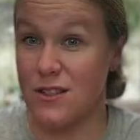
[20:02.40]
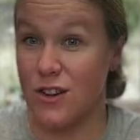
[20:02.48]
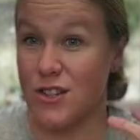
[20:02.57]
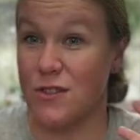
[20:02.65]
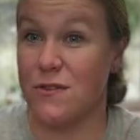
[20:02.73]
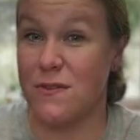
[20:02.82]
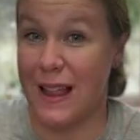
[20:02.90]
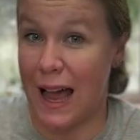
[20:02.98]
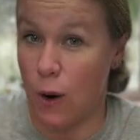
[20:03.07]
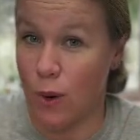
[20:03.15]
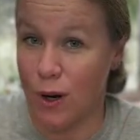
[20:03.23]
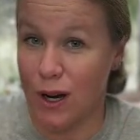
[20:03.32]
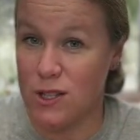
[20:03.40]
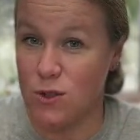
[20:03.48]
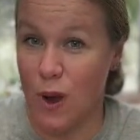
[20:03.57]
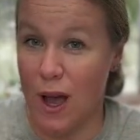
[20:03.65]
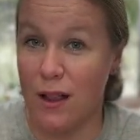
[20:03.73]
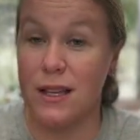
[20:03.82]
start to flower as
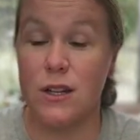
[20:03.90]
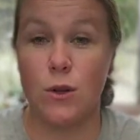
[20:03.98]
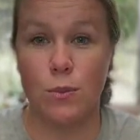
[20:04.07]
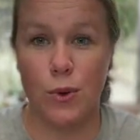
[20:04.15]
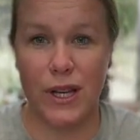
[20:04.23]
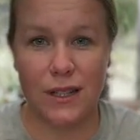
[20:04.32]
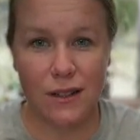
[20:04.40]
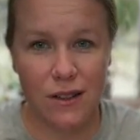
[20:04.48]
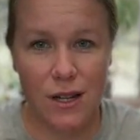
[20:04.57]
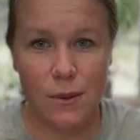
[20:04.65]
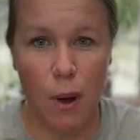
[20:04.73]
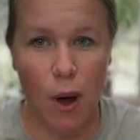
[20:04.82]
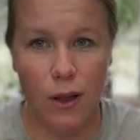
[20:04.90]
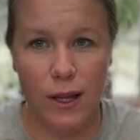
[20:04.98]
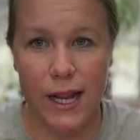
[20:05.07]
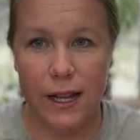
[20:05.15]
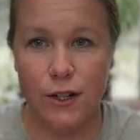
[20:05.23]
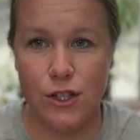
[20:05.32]
well, it'll bring in a lot of
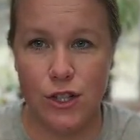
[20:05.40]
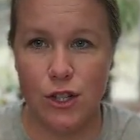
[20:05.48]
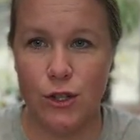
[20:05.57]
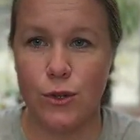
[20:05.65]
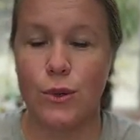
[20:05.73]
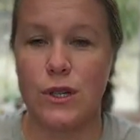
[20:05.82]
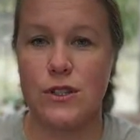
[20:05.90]
pollinators too.